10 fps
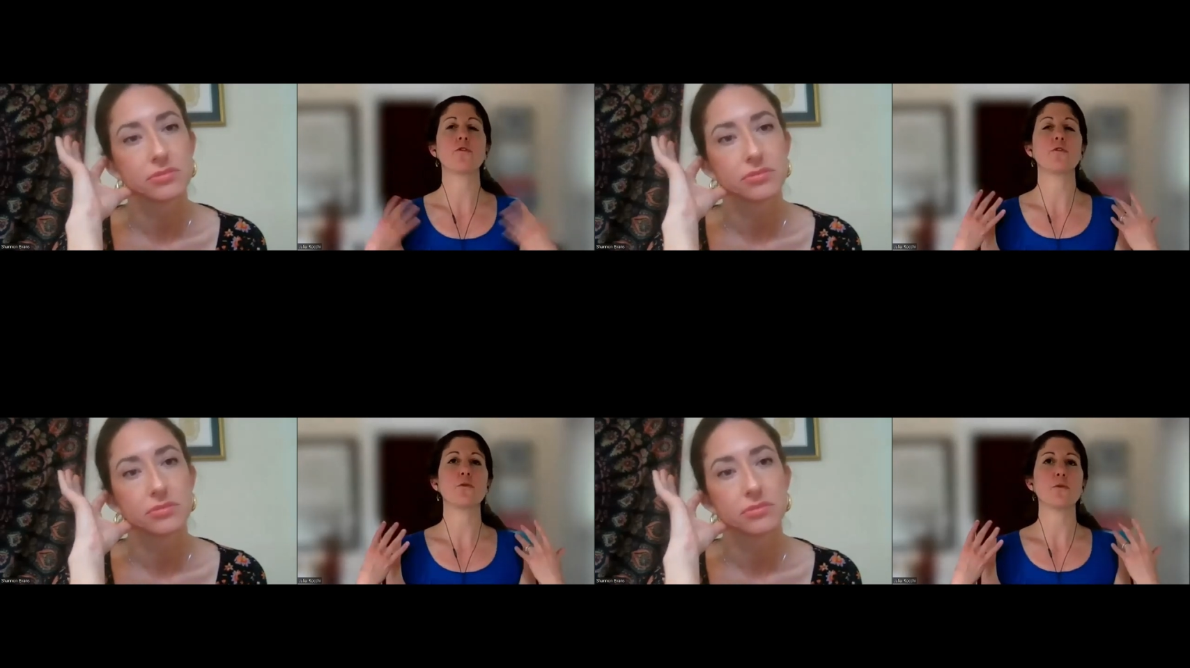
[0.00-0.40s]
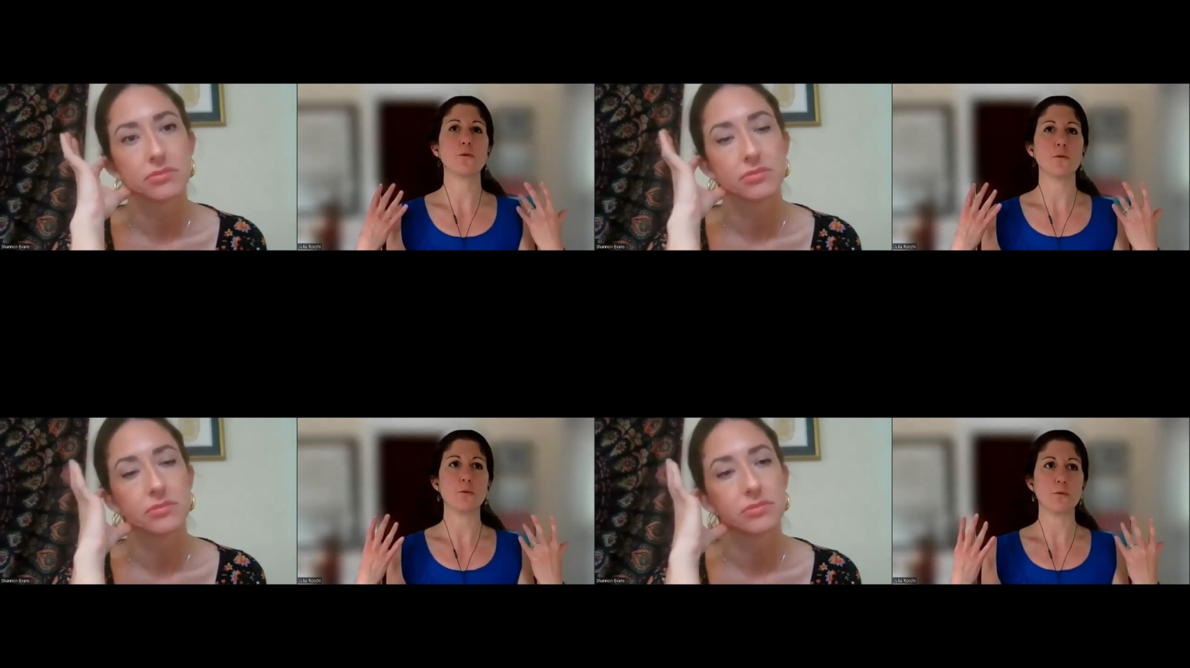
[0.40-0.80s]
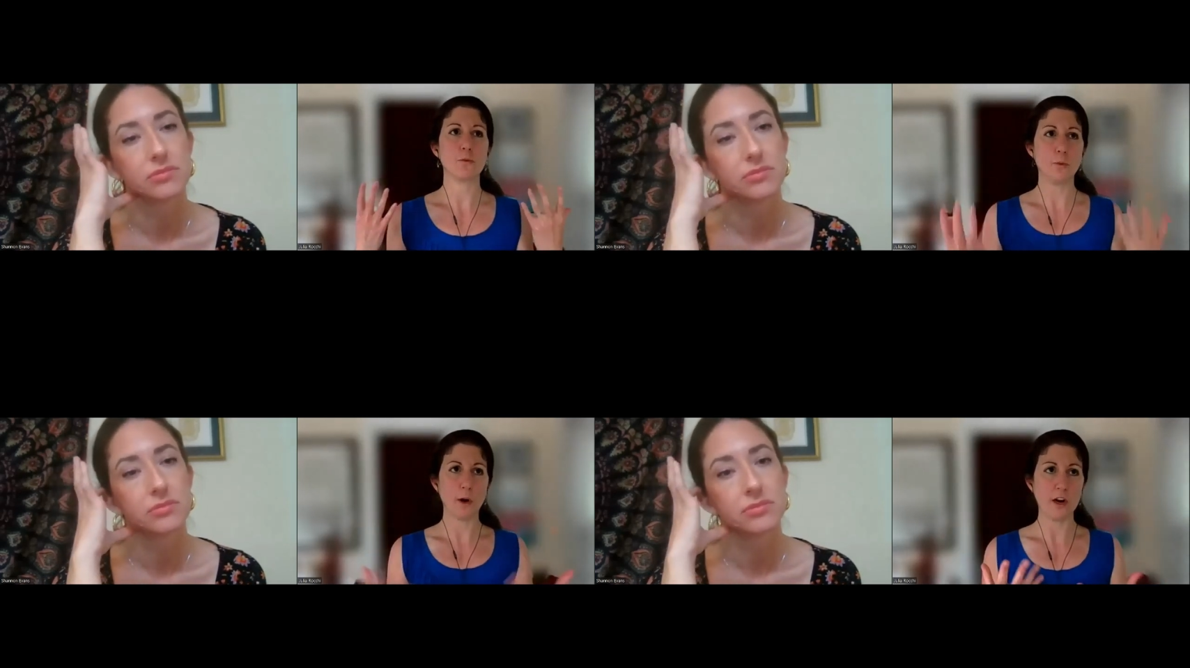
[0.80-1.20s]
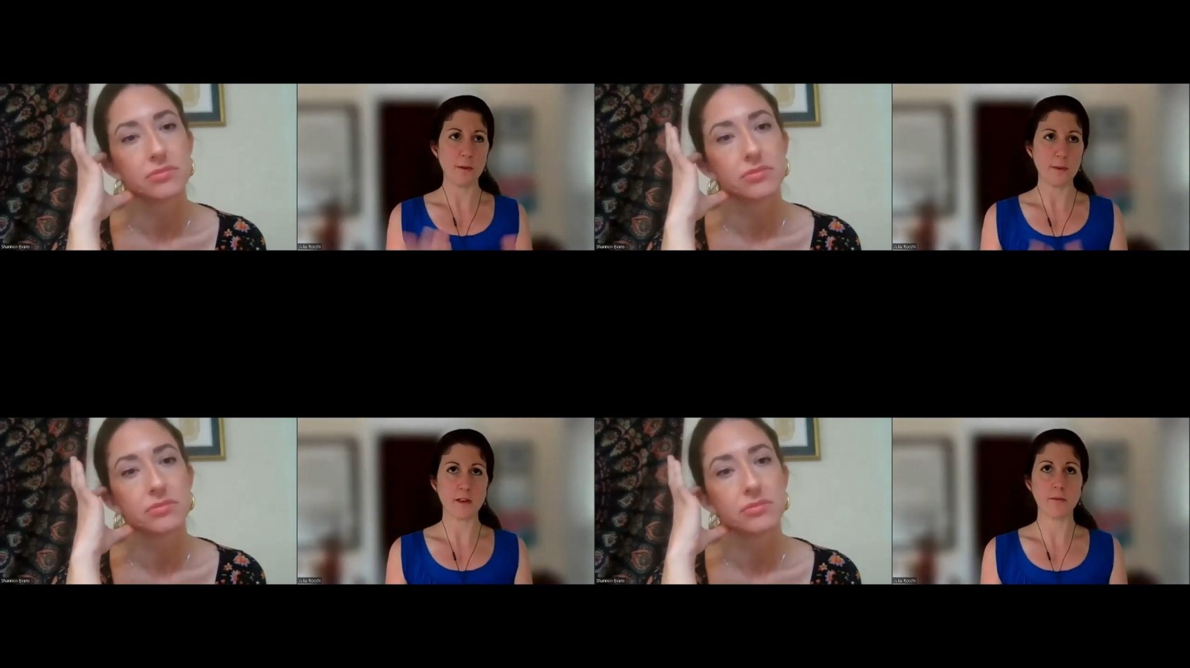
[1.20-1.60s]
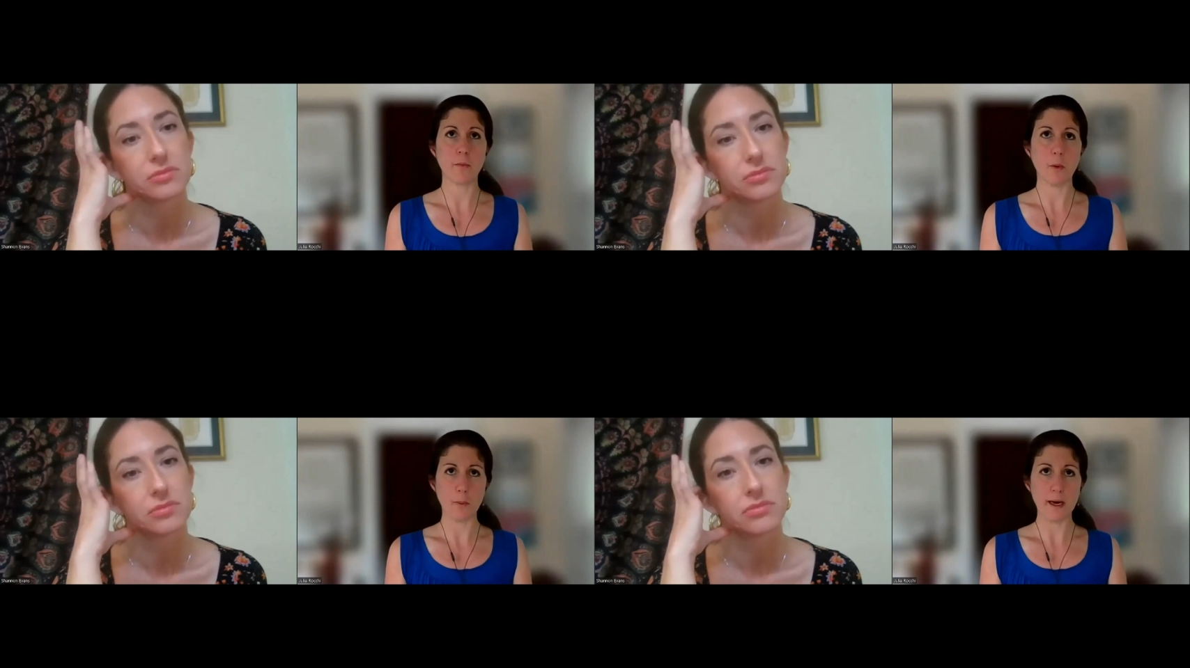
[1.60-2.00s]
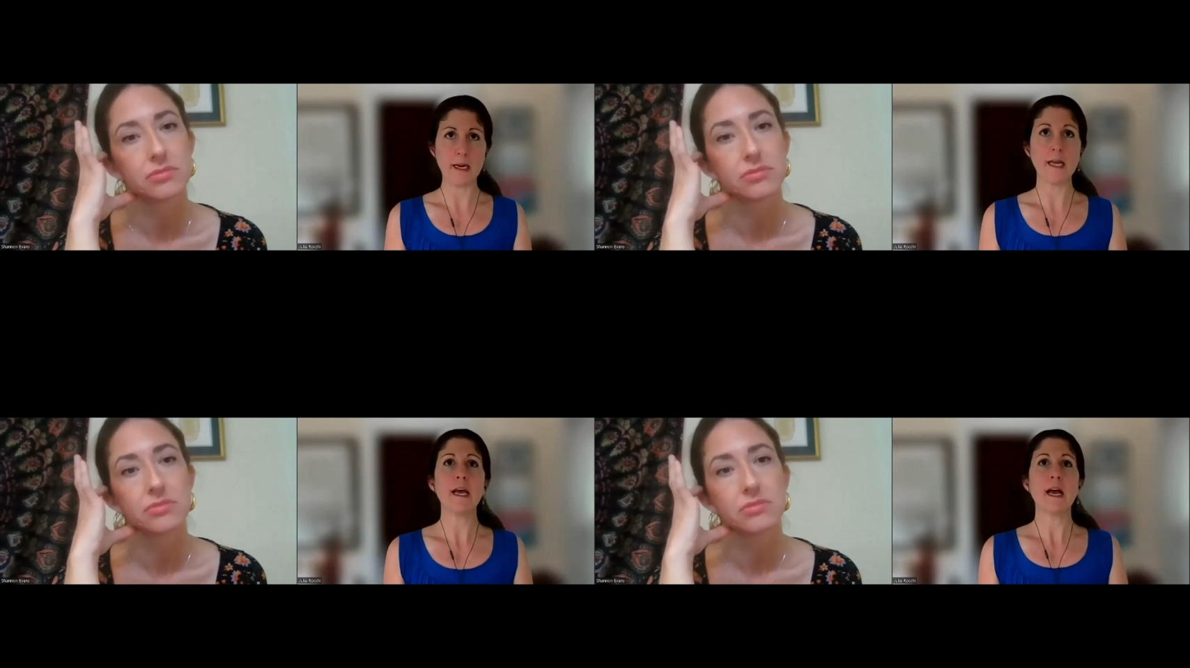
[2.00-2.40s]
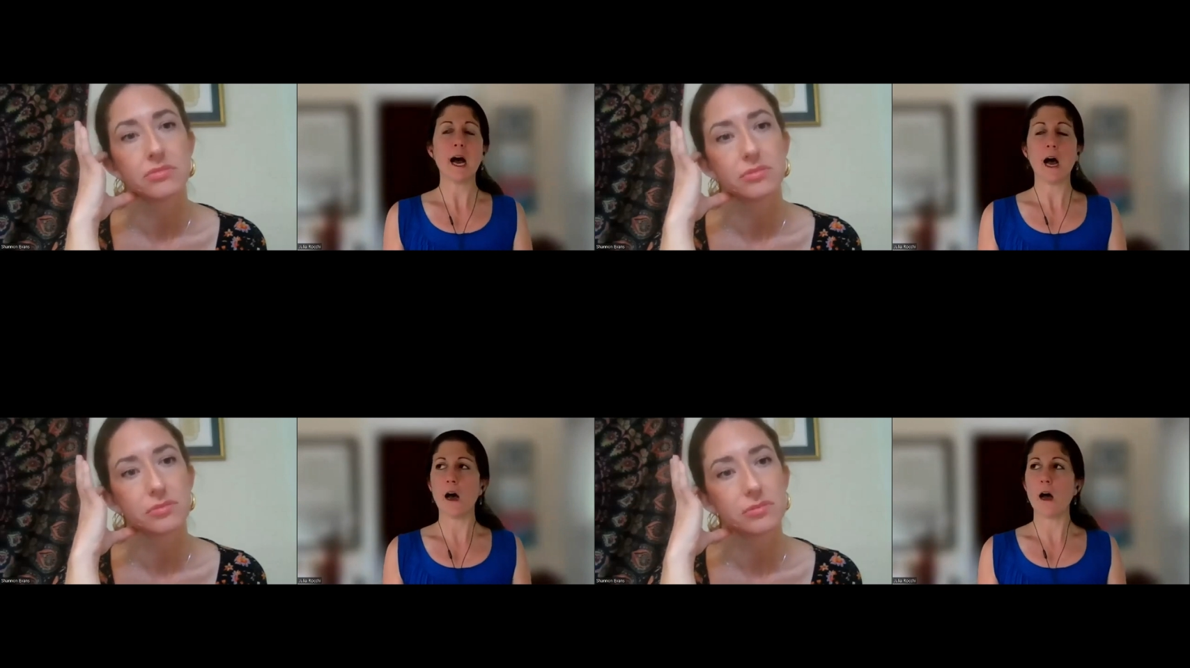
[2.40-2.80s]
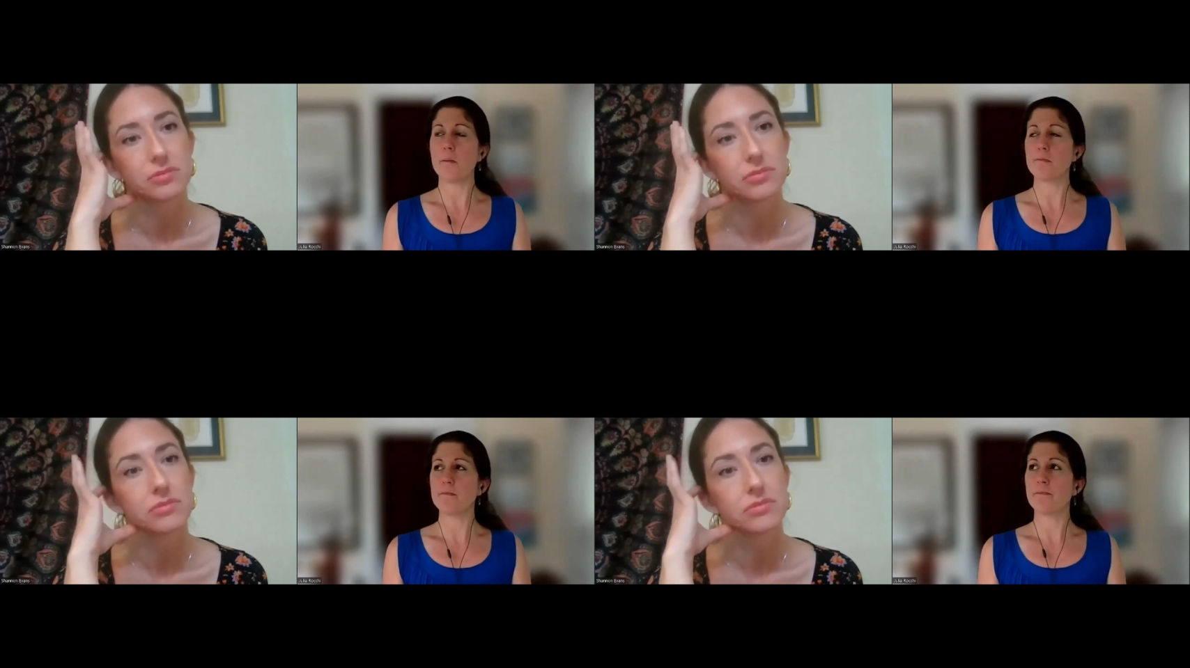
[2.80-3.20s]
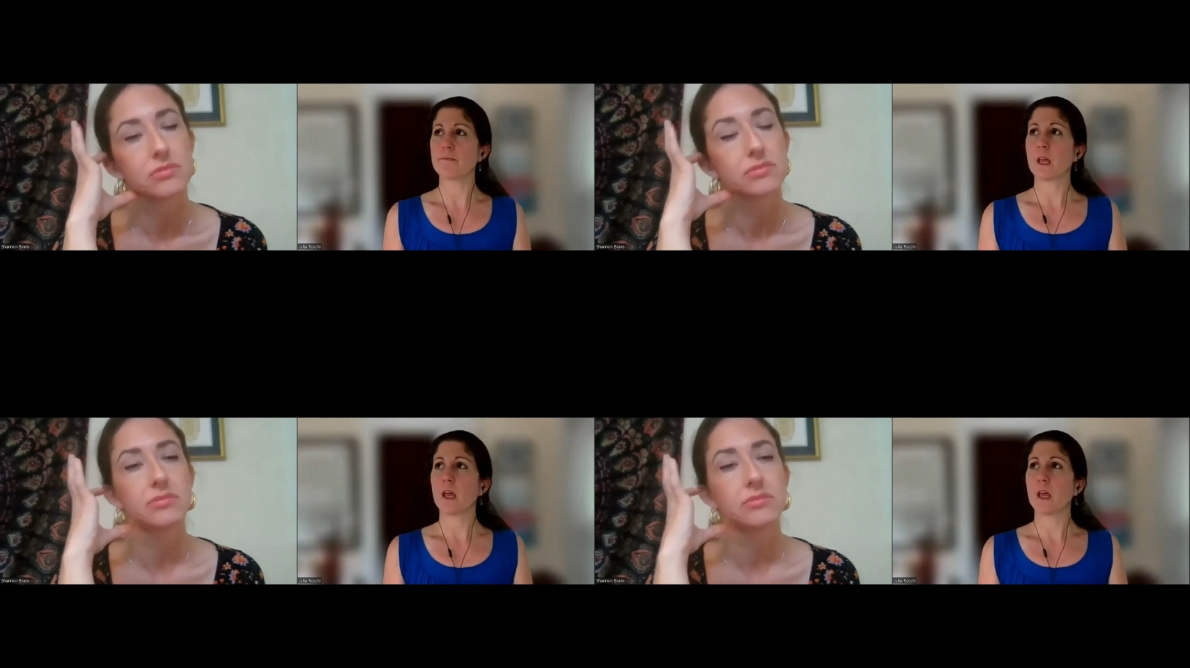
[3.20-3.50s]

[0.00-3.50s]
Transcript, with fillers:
Speaker 1: to where i am at the moment um